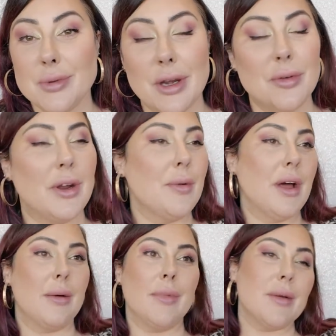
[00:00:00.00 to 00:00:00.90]

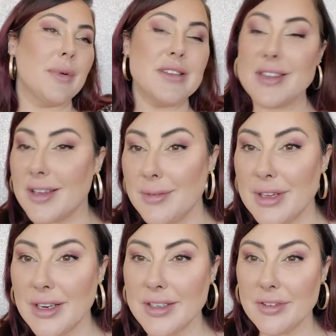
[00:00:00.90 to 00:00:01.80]
2021. I'm like, but is it going to be
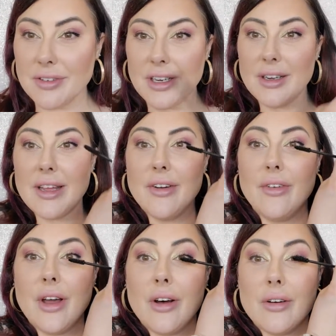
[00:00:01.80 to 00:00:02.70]
any different? I don't
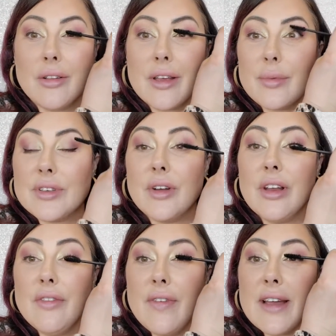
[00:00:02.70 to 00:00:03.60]
know. Like, we don't
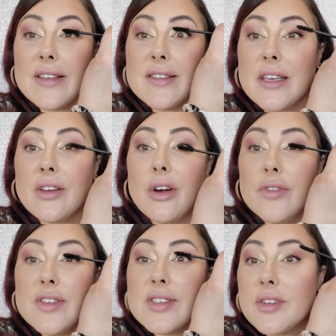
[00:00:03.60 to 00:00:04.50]
have a vaccine.
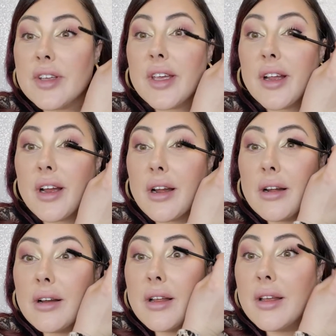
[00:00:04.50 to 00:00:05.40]
COVID's still
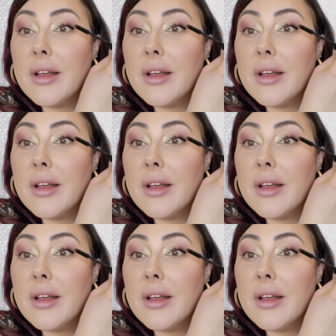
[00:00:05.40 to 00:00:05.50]
here.